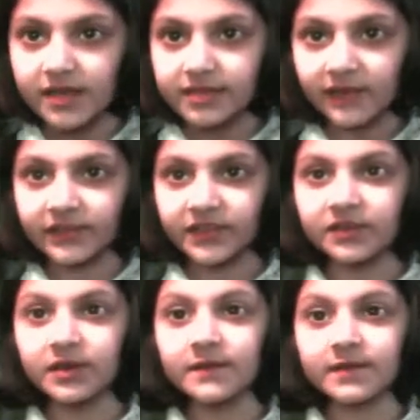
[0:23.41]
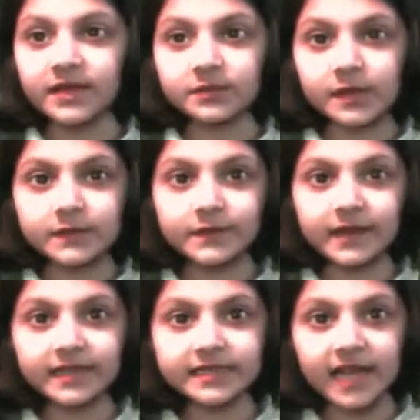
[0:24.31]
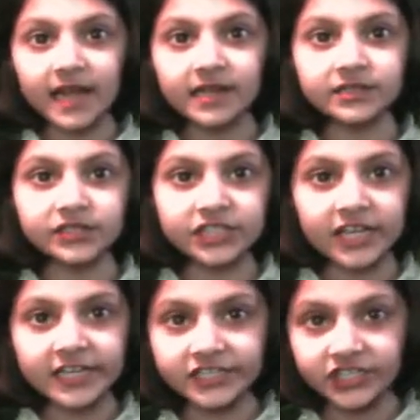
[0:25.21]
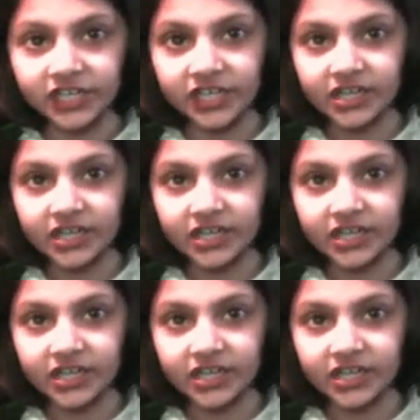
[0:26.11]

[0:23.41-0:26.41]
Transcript: that the universe was fixed and unchanging.